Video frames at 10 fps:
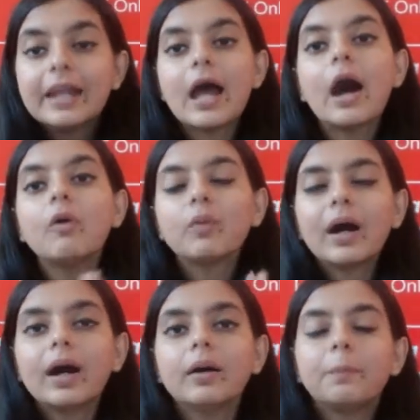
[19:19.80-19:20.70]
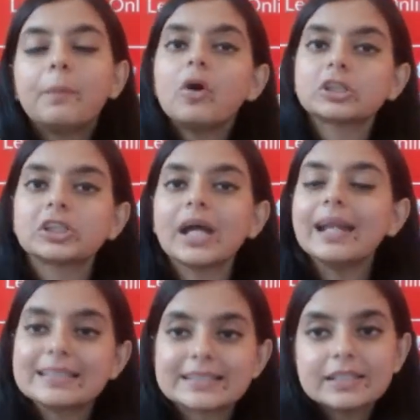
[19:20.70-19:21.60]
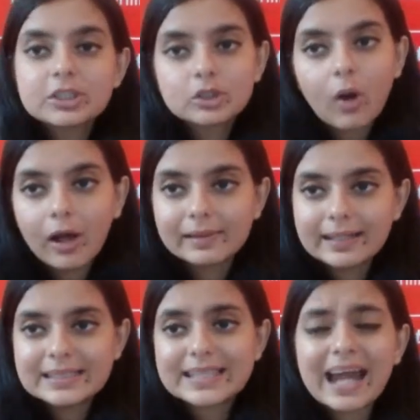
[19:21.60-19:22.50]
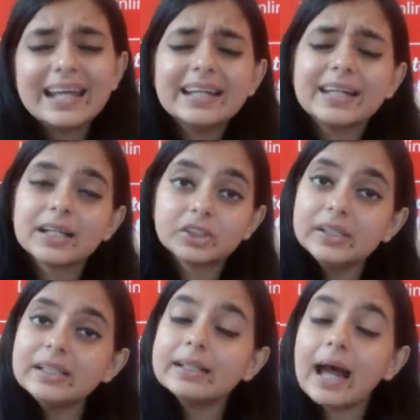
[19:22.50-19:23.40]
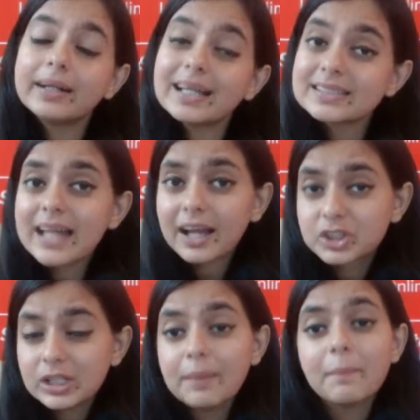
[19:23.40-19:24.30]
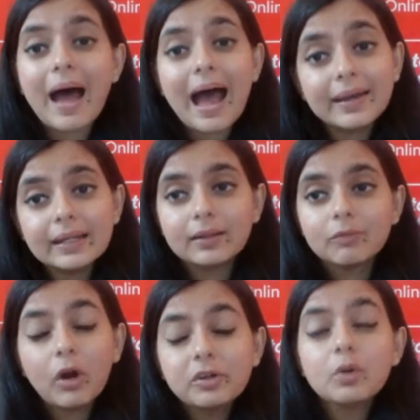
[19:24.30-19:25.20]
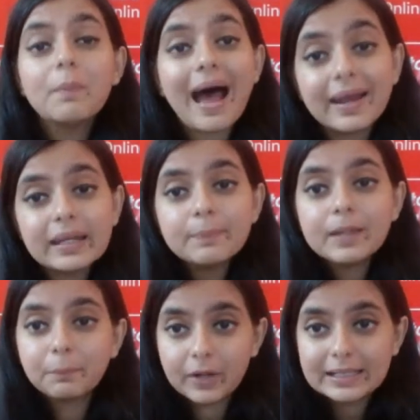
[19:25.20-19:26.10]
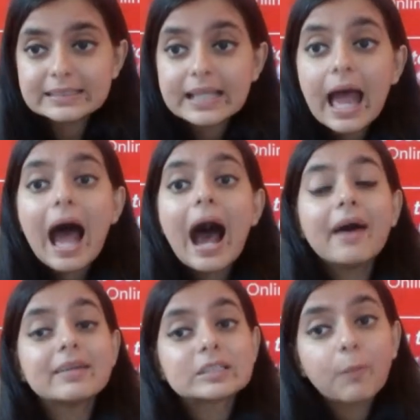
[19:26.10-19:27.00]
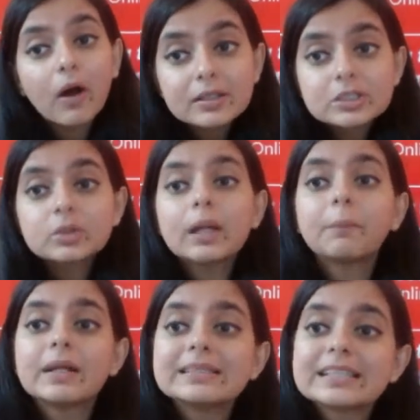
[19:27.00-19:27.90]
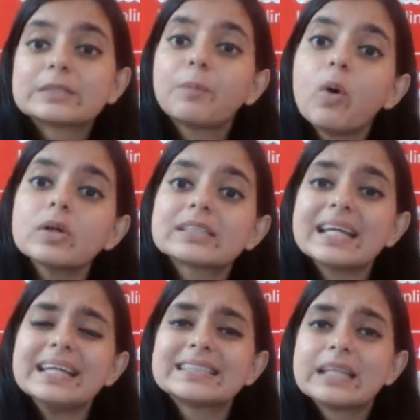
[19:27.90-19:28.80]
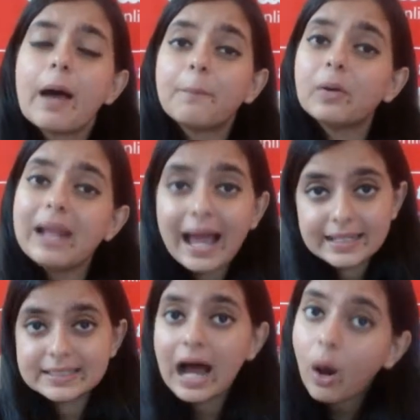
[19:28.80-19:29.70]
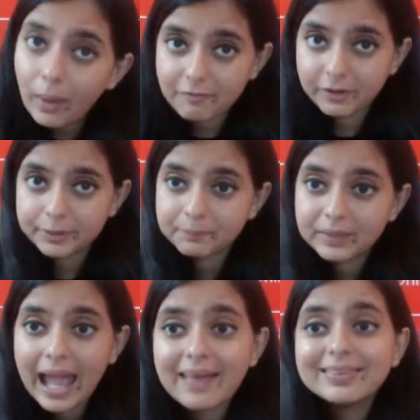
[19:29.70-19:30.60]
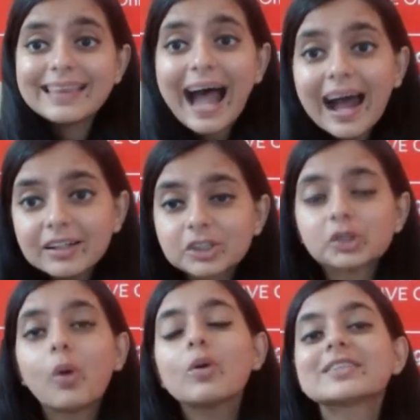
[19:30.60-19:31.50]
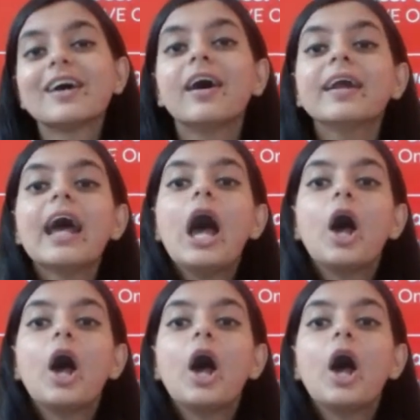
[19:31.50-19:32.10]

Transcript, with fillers: Now, Portia listens to all this, and she doesn't actually want to marry the prince. Her response to the prince's boast is polite, however, and that shows her